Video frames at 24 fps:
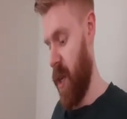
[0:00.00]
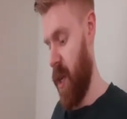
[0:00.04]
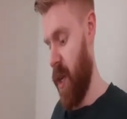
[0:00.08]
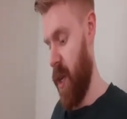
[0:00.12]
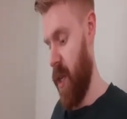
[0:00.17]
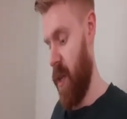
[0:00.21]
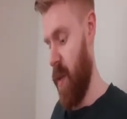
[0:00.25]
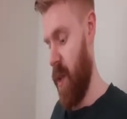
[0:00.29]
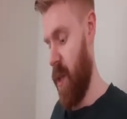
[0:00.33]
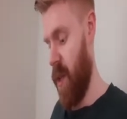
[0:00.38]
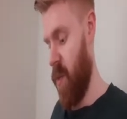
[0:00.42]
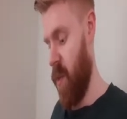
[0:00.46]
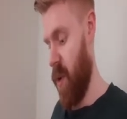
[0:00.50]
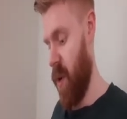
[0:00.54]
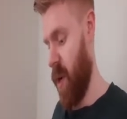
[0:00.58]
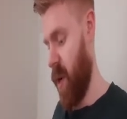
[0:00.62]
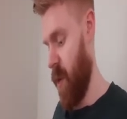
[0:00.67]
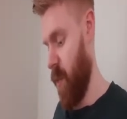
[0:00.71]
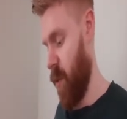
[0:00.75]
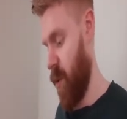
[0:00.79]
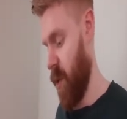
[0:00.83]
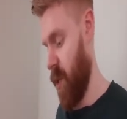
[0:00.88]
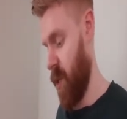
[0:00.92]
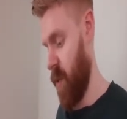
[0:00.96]
you wanted
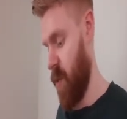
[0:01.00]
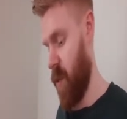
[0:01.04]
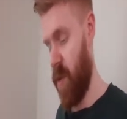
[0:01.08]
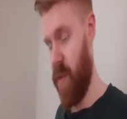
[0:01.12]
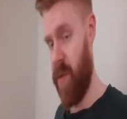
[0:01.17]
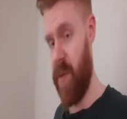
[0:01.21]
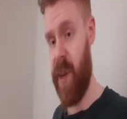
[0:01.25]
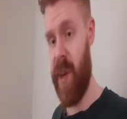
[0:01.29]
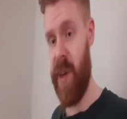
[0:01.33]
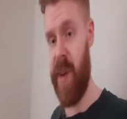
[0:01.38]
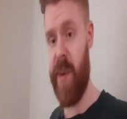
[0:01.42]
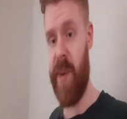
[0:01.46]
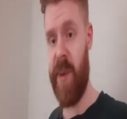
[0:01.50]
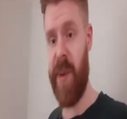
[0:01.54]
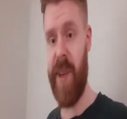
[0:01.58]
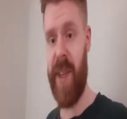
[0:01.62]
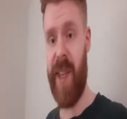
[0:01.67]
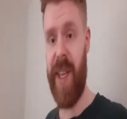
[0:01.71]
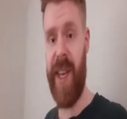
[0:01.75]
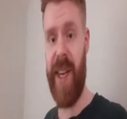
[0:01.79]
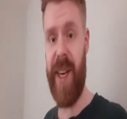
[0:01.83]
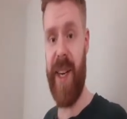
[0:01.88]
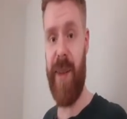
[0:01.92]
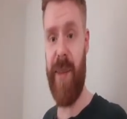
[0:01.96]
a prism of one of
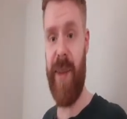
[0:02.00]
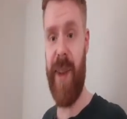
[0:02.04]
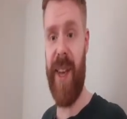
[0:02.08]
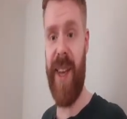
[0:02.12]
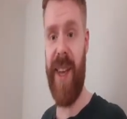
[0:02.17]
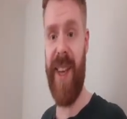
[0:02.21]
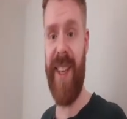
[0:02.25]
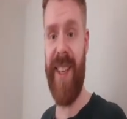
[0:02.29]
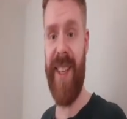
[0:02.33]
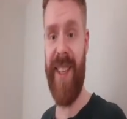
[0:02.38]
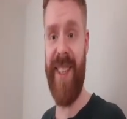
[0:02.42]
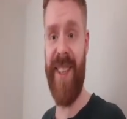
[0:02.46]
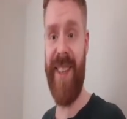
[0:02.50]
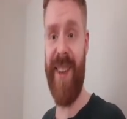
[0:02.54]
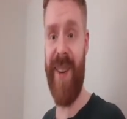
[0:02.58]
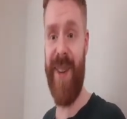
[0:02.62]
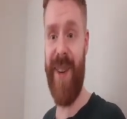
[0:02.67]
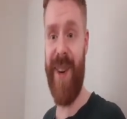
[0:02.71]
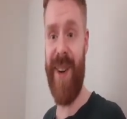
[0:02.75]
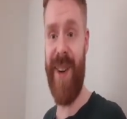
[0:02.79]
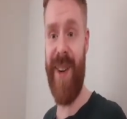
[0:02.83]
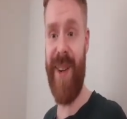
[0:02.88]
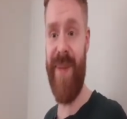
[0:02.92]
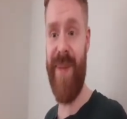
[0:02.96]
the England players
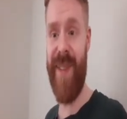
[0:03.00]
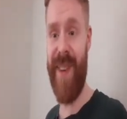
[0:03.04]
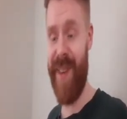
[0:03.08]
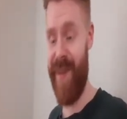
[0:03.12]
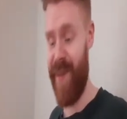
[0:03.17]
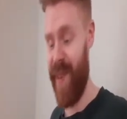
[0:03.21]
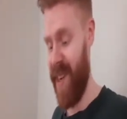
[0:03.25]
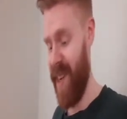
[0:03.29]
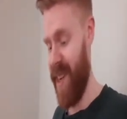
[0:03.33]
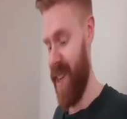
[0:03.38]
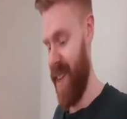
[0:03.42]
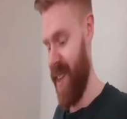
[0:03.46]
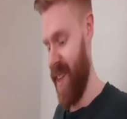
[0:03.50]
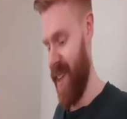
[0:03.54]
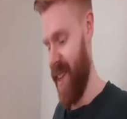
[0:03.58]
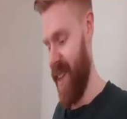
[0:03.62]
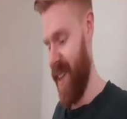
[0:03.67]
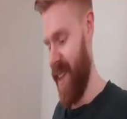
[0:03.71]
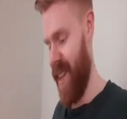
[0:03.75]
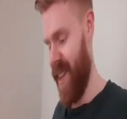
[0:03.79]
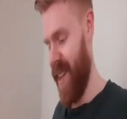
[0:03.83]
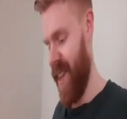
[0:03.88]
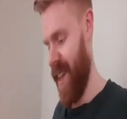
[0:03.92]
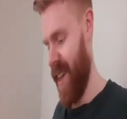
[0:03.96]
or a numbered, but
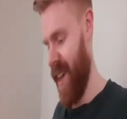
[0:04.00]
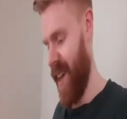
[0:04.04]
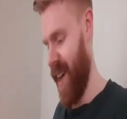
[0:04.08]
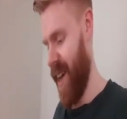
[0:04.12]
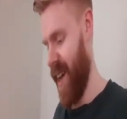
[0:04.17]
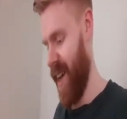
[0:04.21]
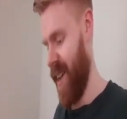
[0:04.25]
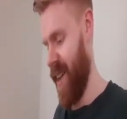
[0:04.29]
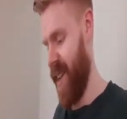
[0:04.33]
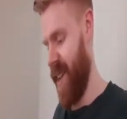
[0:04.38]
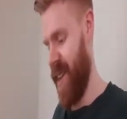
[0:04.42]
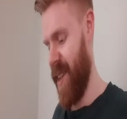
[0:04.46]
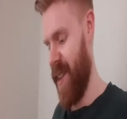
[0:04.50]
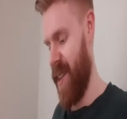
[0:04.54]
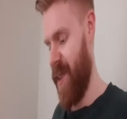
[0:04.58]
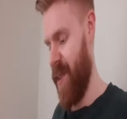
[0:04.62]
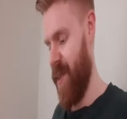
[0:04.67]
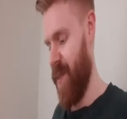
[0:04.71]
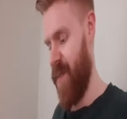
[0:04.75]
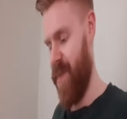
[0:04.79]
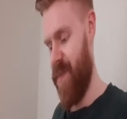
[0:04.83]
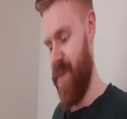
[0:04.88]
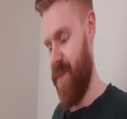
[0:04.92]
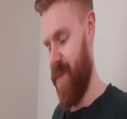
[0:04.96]
yeah,
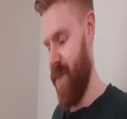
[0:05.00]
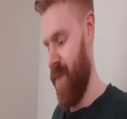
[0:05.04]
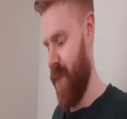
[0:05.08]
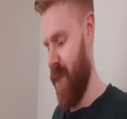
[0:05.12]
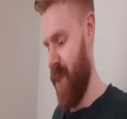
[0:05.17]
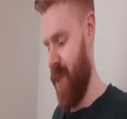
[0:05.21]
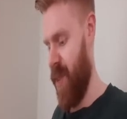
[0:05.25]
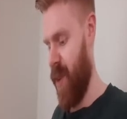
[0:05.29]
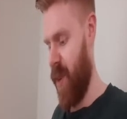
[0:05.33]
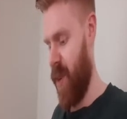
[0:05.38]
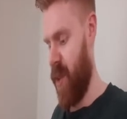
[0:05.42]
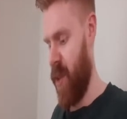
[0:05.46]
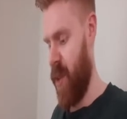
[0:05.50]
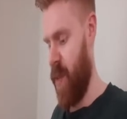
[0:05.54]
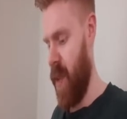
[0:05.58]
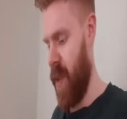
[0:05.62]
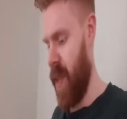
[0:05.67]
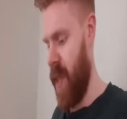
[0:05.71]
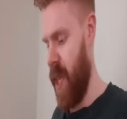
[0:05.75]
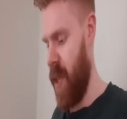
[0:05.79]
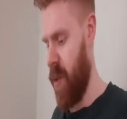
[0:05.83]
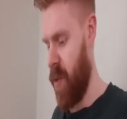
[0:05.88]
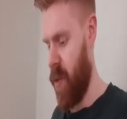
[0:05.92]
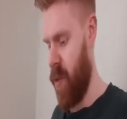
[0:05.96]
not to be.
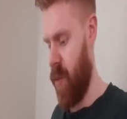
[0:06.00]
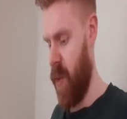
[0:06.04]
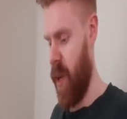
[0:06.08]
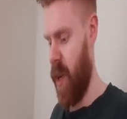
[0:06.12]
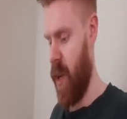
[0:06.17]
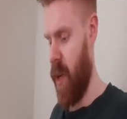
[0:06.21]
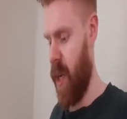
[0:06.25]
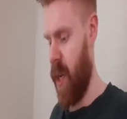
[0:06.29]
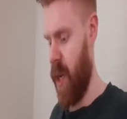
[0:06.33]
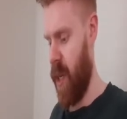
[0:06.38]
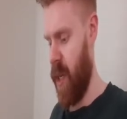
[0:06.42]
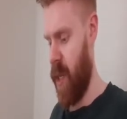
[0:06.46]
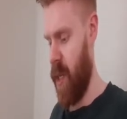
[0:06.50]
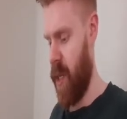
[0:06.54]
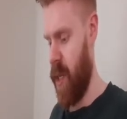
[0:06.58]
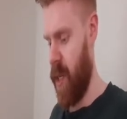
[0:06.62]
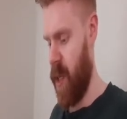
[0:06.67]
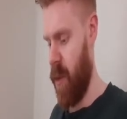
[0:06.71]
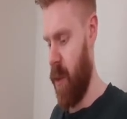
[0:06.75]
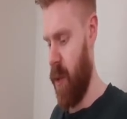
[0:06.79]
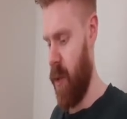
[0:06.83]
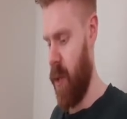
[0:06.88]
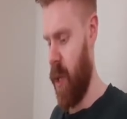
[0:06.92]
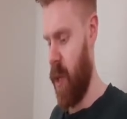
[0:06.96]
These ones are really nice,
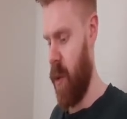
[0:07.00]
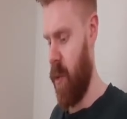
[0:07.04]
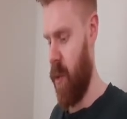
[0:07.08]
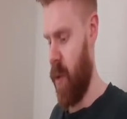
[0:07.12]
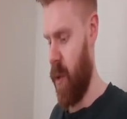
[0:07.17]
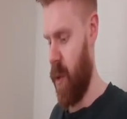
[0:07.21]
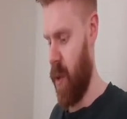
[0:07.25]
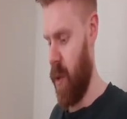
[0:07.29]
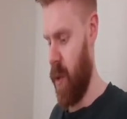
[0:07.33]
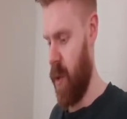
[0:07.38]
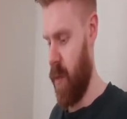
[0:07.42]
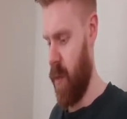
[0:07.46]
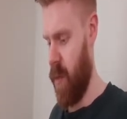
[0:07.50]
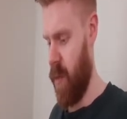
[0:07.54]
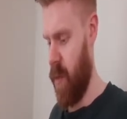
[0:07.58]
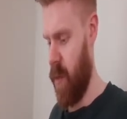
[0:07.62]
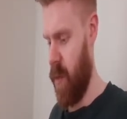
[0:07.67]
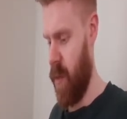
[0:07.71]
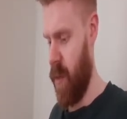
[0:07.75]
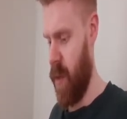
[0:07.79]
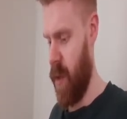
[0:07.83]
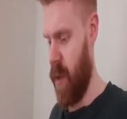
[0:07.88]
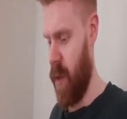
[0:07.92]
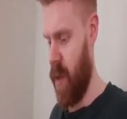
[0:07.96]
the mosaic ones.
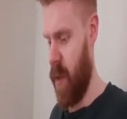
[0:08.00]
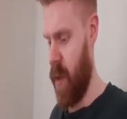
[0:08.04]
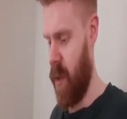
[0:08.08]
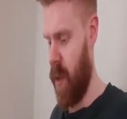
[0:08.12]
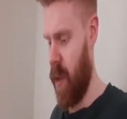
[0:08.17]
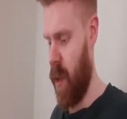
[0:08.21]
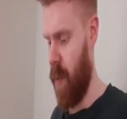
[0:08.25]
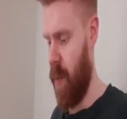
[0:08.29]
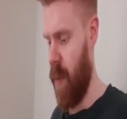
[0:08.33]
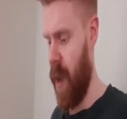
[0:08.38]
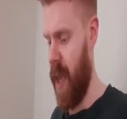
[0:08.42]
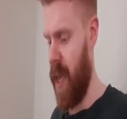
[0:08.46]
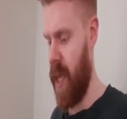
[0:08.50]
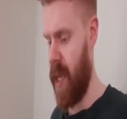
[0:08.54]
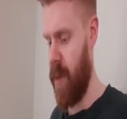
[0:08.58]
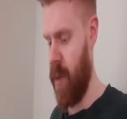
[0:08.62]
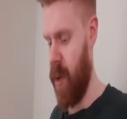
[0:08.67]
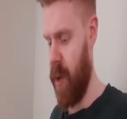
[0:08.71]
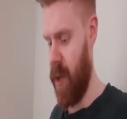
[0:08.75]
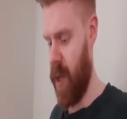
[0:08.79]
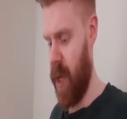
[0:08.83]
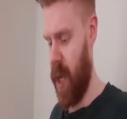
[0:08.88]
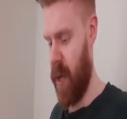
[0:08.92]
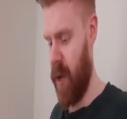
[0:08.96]
The base
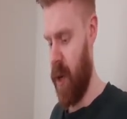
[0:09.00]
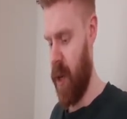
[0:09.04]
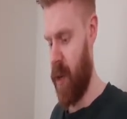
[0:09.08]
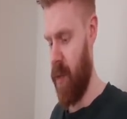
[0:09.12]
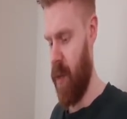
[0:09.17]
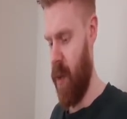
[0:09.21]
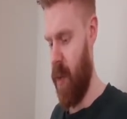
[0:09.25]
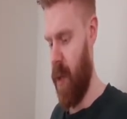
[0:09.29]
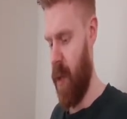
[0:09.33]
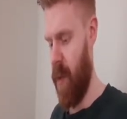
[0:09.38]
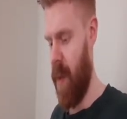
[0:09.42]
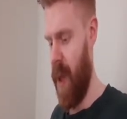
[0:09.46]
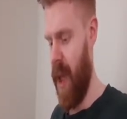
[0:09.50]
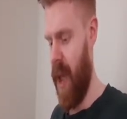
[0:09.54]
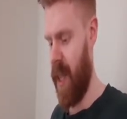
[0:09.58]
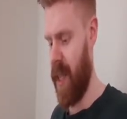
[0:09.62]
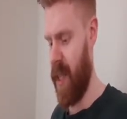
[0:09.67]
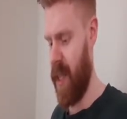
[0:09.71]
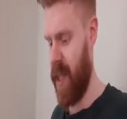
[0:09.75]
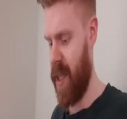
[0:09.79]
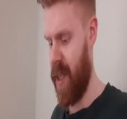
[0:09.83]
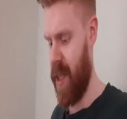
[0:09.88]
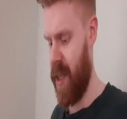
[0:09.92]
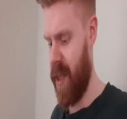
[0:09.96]
mosaic is actually probably the
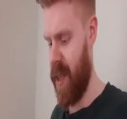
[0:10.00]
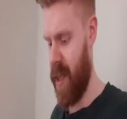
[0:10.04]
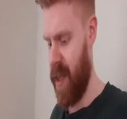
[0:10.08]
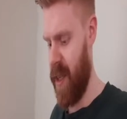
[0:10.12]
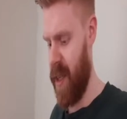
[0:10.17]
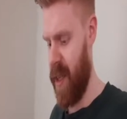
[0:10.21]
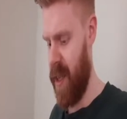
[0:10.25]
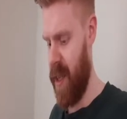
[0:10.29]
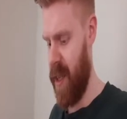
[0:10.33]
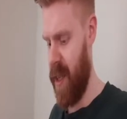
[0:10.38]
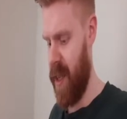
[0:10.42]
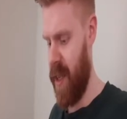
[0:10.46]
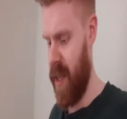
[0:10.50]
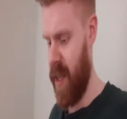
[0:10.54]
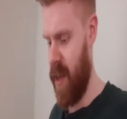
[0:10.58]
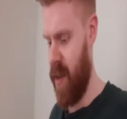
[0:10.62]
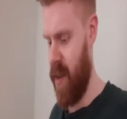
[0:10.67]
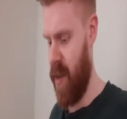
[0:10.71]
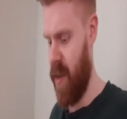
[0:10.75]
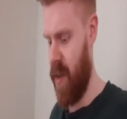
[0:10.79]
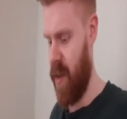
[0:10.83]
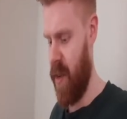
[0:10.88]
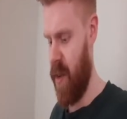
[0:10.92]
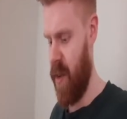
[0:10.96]
best
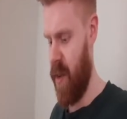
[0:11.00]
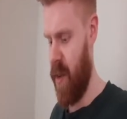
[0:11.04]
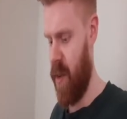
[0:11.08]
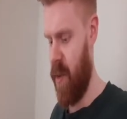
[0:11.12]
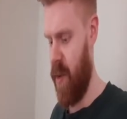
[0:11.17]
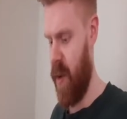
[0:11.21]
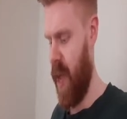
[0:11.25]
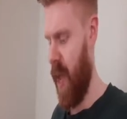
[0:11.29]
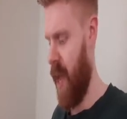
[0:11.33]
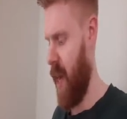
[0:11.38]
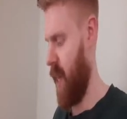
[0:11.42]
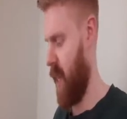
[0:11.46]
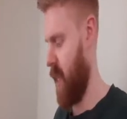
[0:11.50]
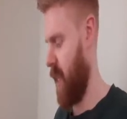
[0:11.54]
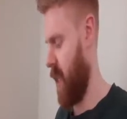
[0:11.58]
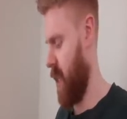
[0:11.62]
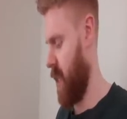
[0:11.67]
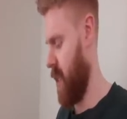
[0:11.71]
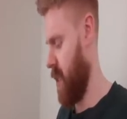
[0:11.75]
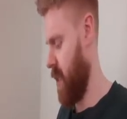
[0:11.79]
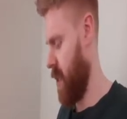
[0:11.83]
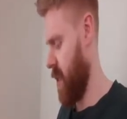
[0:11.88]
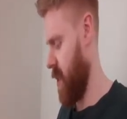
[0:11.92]
in reality.